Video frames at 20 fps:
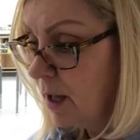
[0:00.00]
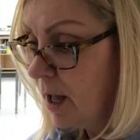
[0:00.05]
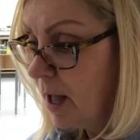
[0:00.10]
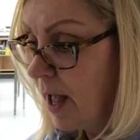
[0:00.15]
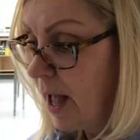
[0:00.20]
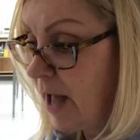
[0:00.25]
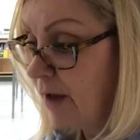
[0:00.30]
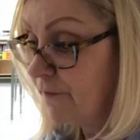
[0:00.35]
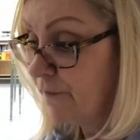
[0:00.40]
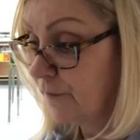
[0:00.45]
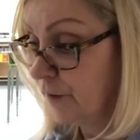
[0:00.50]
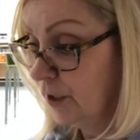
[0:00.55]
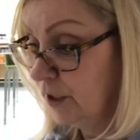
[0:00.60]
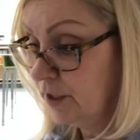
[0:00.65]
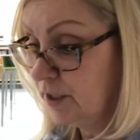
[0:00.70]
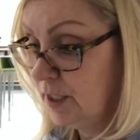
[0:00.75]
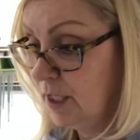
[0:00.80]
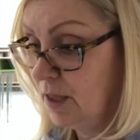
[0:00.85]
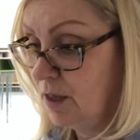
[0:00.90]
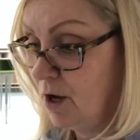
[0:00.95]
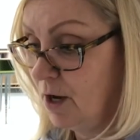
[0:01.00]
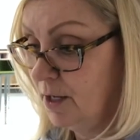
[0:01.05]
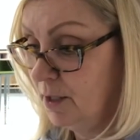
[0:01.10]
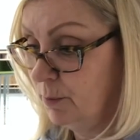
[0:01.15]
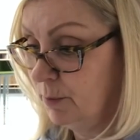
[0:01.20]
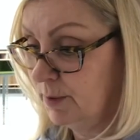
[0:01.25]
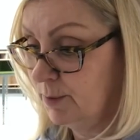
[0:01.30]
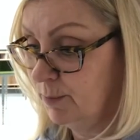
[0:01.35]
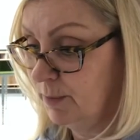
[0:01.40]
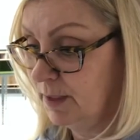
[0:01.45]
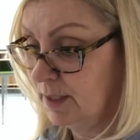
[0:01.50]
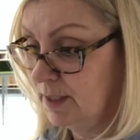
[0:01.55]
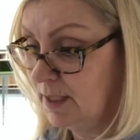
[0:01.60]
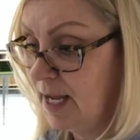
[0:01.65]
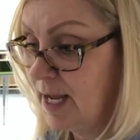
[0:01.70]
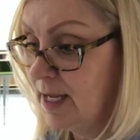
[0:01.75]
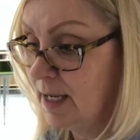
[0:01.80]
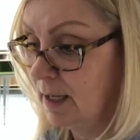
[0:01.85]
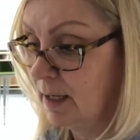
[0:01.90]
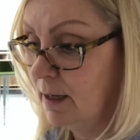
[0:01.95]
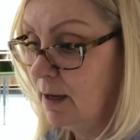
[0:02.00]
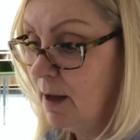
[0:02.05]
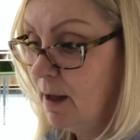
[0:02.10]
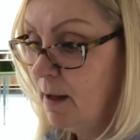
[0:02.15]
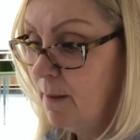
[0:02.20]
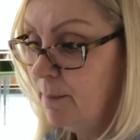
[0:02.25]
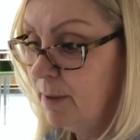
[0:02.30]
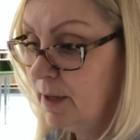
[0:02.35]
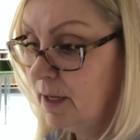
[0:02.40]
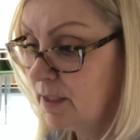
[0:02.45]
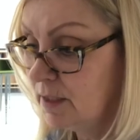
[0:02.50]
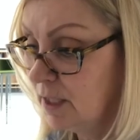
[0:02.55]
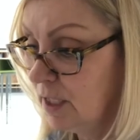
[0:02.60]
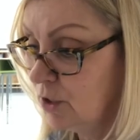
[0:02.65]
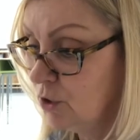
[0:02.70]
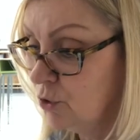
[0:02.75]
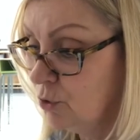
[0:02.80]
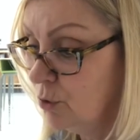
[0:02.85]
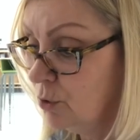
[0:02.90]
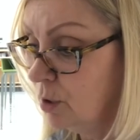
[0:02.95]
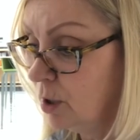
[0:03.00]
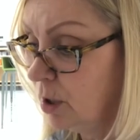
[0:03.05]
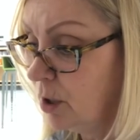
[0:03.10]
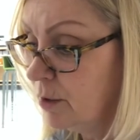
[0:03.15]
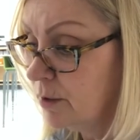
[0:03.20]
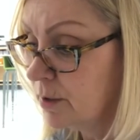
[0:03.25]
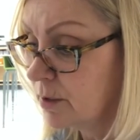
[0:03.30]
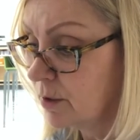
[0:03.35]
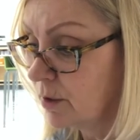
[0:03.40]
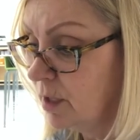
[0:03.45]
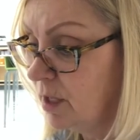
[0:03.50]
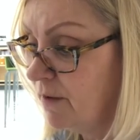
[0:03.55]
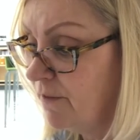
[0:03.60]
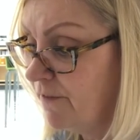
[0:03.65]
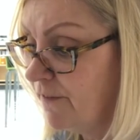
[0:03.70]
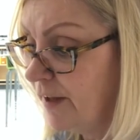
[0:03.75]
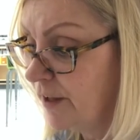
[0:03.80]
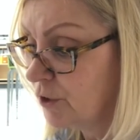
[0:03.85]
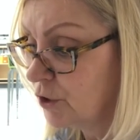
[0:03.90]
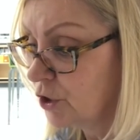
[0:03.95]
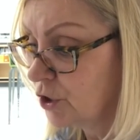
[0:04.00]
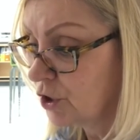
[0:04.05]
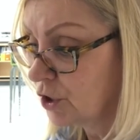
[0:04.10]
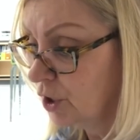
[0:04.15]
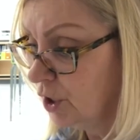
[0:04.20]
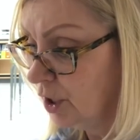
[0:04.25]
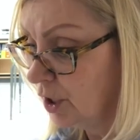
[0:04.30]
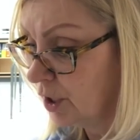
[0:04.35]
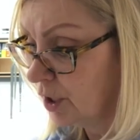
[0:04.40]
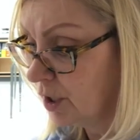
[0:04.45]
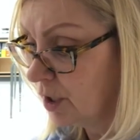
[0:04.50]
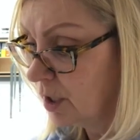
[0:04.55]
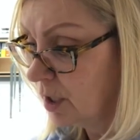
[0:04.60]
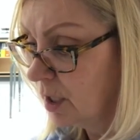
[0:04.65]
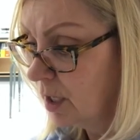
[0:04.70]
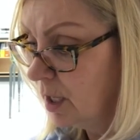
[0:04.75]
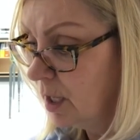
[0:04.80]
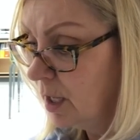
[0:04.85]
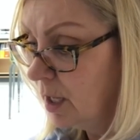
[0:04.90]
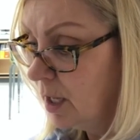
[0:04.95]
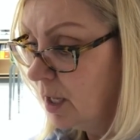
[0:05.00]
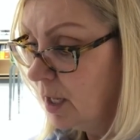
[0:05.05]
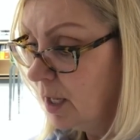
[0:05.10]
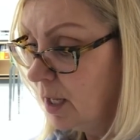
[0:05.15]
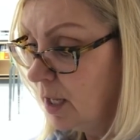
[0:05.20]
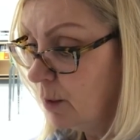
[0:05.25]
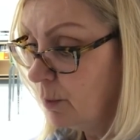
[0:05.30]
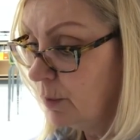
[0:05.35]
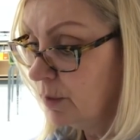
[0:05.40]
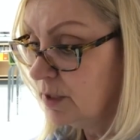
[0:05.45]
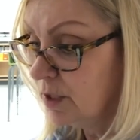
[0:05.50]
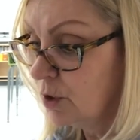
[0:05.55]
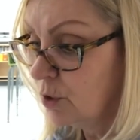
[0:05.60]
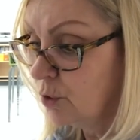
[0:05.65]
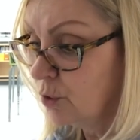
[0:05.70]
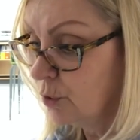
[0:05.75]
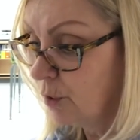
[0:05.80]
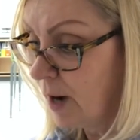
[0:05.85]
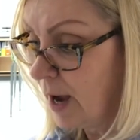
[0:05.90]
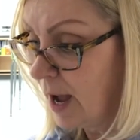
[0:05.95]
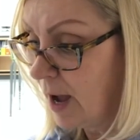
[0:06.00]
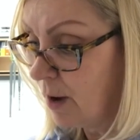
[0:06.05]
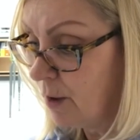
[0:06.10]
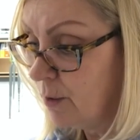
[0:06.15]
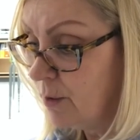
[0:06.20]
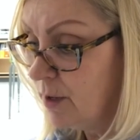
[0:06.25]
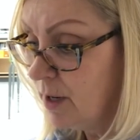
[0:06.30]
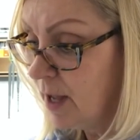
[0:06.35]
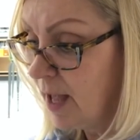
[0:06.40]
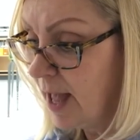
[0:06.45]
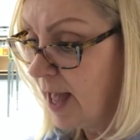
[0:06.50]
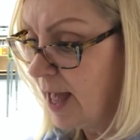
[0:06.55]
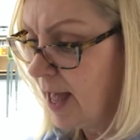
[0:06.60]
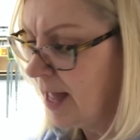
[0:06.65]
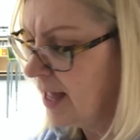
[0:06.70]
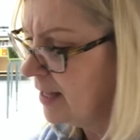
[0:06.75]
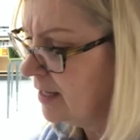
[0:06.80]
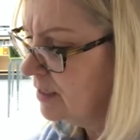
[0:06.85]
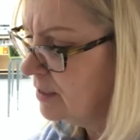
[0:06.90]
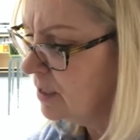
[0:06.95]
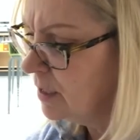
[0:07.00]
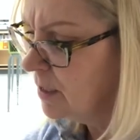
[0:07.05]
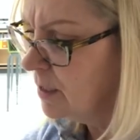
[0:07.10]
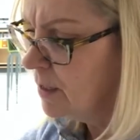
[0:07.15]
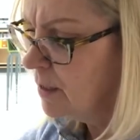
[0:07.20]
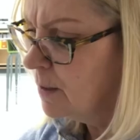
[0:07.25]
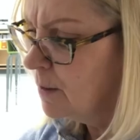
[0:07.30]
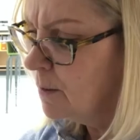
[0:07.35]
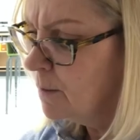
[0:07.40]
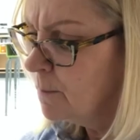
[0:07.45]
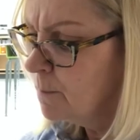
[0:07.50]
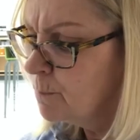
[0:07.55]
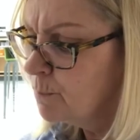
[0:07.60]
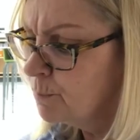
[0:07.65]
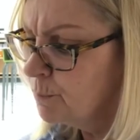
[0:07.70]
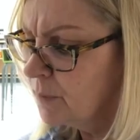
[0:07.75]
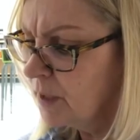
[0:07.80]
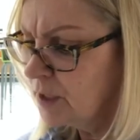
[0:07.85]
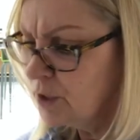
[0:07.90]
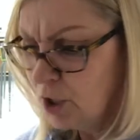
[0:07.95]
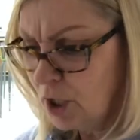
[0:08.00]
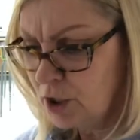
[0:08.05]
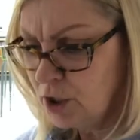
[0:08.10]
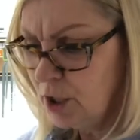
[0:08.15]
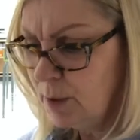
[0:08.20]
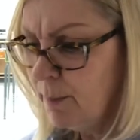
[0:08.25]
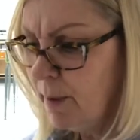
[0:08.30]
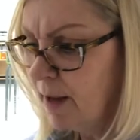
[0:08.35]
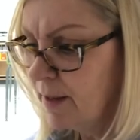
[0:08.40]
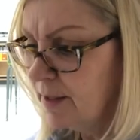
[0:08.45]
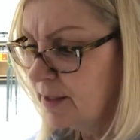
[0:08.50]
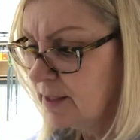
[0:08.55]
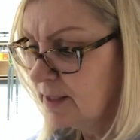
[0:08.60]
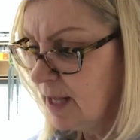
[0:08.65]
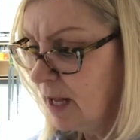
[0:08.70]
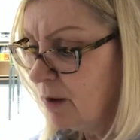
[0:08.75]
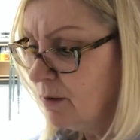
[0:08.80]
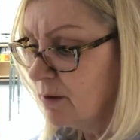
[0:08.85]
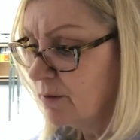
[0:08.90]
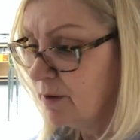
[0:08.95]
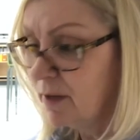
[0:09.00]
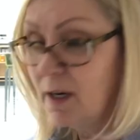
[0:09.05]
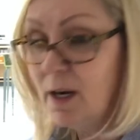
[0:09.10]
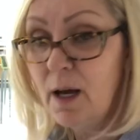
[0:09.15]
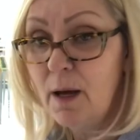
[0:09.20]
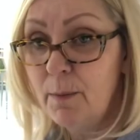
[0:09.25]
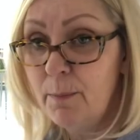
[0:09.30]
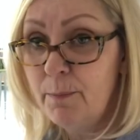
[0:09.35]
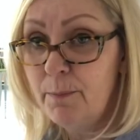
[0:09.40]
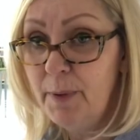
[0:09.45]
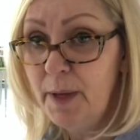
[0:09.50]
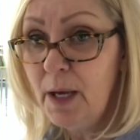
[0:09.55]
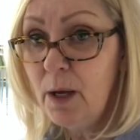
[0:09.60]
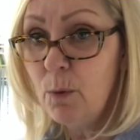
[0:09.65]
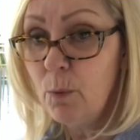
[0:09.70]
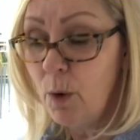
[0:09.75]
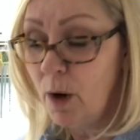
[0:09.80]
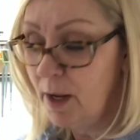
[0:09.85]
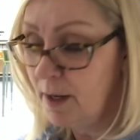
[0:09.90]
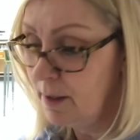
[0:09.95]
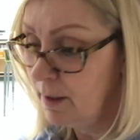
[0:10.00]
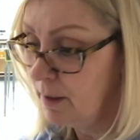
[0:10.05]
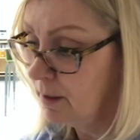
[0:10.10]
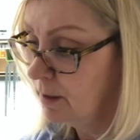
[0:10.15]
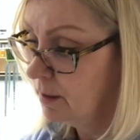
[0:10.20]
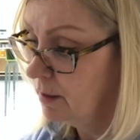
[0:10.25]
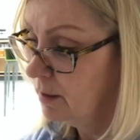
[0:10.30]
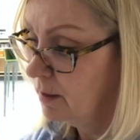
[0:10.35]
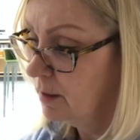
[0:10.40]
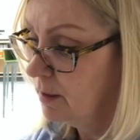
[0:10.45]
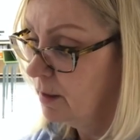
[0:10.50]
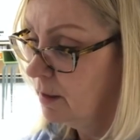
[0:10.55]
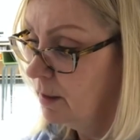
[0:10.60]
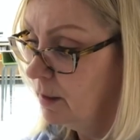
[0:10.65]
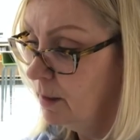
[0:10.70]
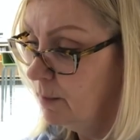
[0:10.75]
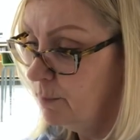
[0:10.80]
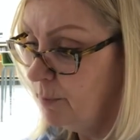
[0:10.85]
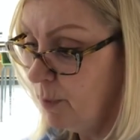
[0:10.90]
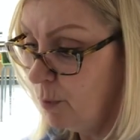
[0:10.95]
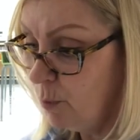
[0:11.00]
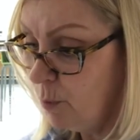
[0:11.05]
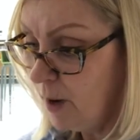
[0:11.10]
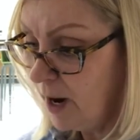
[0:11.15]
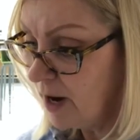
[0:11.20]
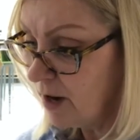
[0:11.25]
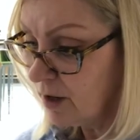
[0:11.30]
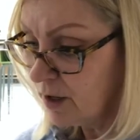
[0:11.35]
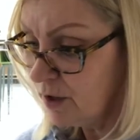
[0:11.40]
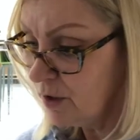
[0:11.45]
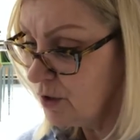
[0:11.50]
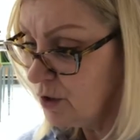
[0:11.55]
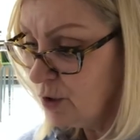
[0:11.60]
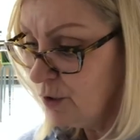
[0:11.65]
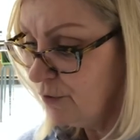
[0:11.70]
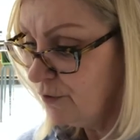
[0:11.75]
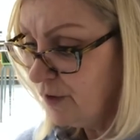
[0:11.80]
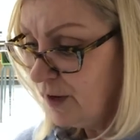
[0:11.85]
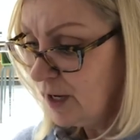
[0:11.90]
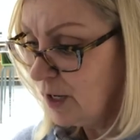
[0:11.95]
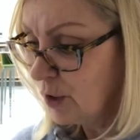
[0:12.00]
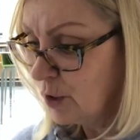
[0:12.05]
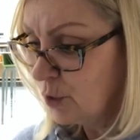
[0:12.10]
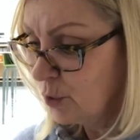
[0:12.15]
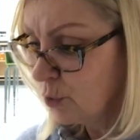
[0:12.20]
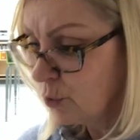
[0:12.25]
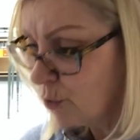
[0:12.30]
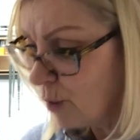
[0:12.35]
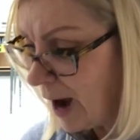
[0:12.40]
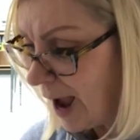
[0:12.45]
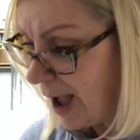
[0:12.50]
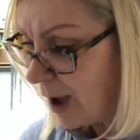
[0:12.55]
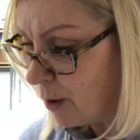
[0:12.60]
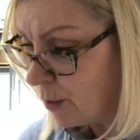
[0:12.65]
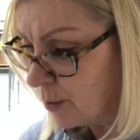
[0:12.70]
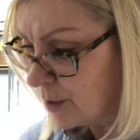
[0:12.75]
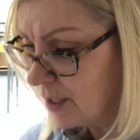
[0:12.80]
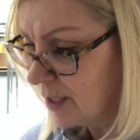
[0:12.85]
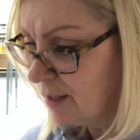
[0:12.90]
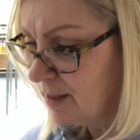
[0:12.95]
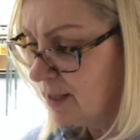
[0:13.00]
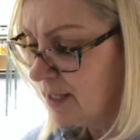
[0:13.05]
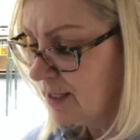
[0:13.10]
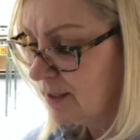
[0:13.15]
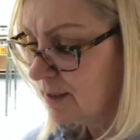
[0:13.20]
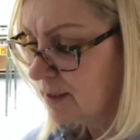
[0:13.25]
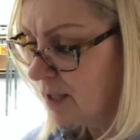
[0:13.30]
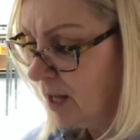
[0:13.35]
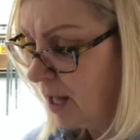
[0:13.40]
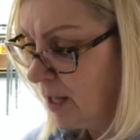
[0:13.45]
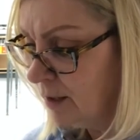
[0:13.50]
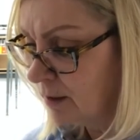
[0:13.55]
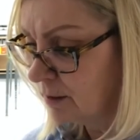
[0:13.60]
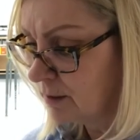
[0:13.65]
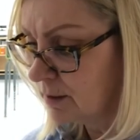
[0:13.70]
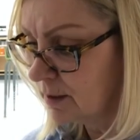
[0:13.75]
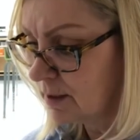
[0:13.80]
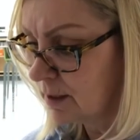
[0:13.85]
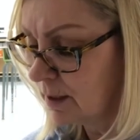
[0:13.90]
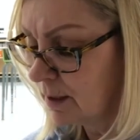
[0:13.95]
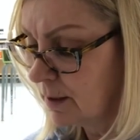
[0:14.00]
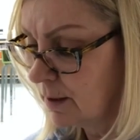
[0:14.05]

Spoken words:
At first he thought he was mistaken, but as they drew closer he felt sure. It was a crowd and, judging by the sound of it, a big one. But where could you fit a crowd in these tunnels?